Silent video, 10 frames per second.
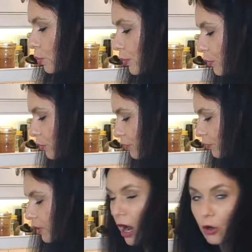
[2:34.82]

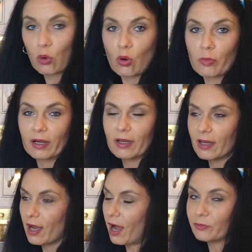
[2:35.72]
beautiful aroma,
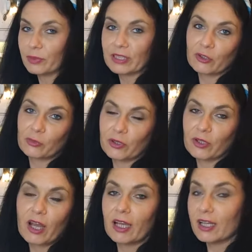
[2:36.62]

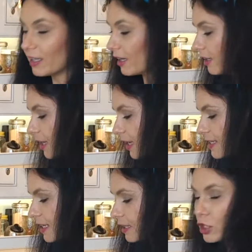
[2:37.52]
unbelievable like I
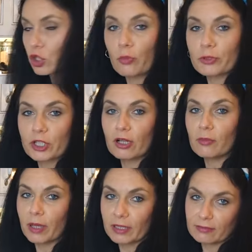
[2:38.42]
said, it's optional,
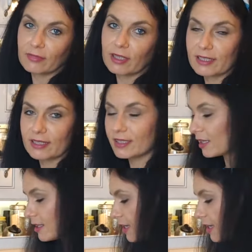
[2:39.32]
but it's a